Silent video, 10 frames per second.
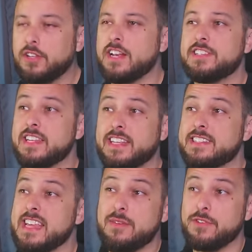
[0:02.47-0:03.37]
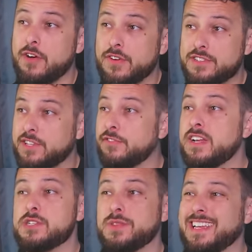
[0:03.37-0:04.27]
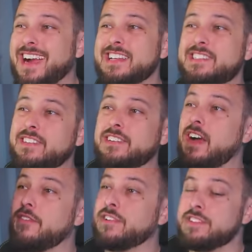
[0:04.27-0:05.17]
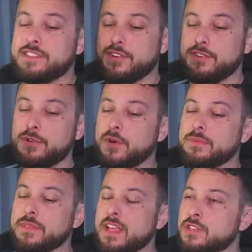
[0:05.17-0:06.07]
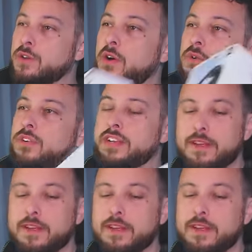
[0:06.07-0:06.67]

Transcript: A lot of you said to get this AMVR facial interface with the ice silk cover. This is their new one. So I ordered